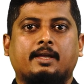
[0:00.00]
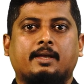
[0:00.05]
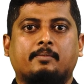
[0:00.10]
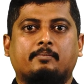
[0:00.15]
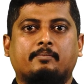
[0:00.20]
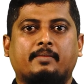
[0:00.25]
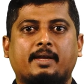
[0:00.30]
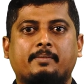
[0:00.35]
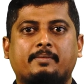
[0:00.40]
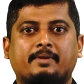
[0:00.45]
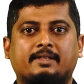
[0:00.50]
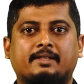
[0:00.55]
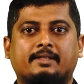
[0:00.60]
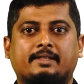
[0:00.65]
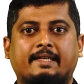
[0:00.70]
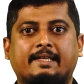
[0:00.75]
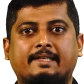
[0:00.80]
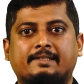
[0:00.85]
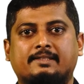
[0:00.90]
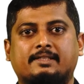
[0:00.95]
Maybe the
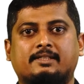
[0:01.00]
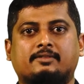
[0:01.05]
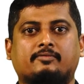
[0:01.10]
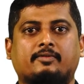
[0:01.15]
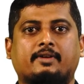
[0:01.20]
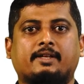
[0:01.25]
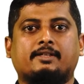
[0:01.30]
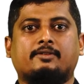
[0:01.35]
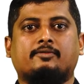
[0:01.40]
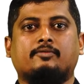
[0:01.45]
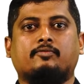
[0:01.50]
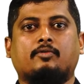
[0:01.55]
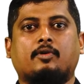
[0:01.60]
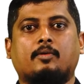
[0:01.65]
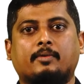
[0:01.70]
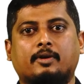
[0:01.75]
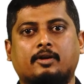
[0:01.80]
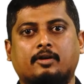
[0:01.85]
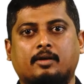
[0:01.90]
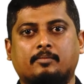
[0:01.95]
easiest way to
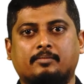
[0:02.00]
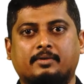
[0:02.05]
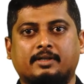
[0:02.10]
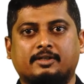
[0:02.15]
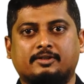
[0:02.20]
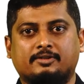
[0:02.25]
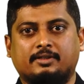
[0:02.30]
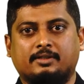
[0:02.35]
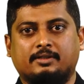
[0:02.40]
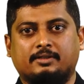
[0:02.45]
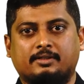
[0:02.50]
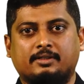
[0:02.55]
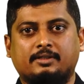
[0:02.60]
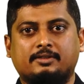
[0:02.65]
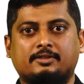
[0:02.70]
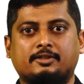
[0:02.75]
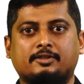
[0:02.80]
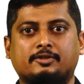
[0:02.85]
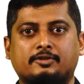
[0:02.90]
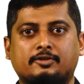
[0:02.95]
form a complex
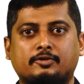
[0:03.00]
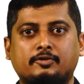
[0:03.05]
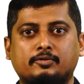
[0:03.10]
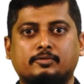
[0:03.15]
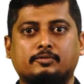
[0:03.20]
sentence is